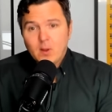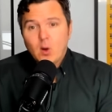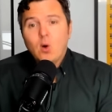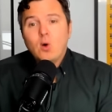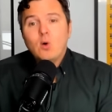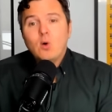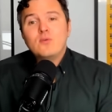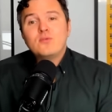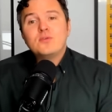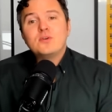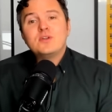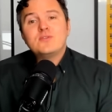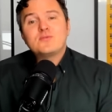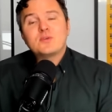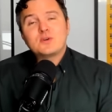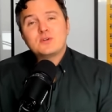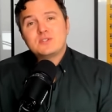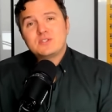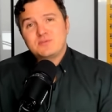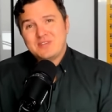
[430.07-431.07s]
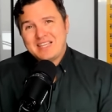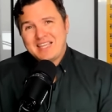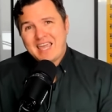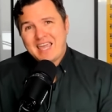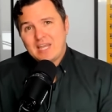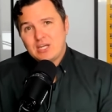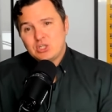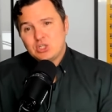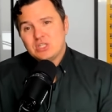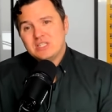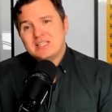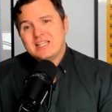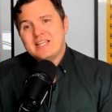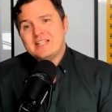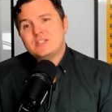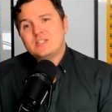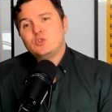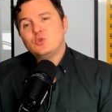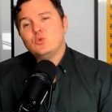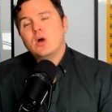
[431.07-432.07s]
Over diversification
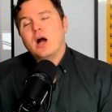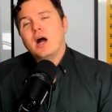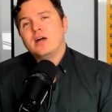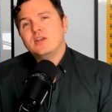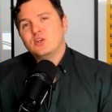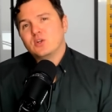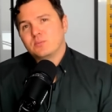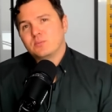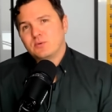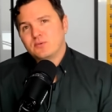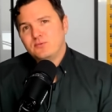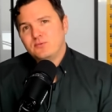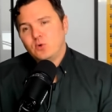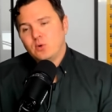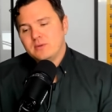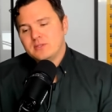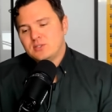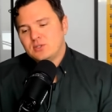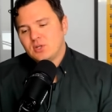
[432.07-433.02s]
leads to underperformance.